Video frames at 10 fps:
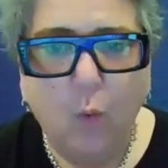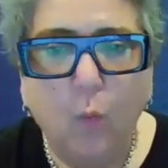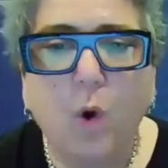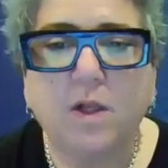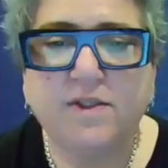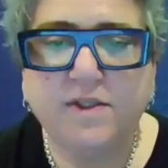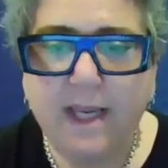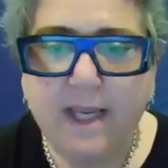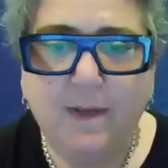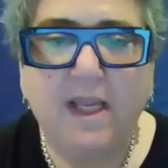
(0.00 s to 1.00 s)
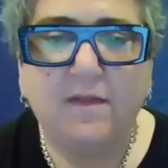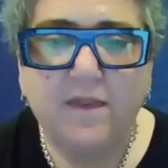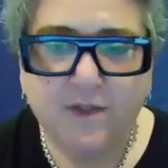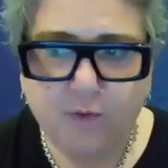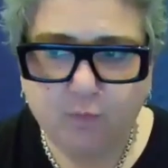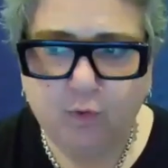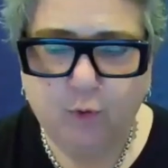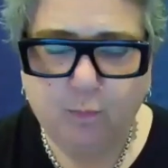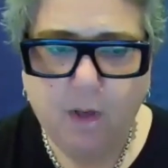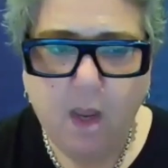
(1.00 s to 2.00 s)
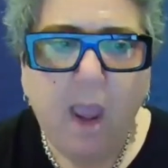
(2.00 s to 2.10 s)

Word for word: once I am in this room.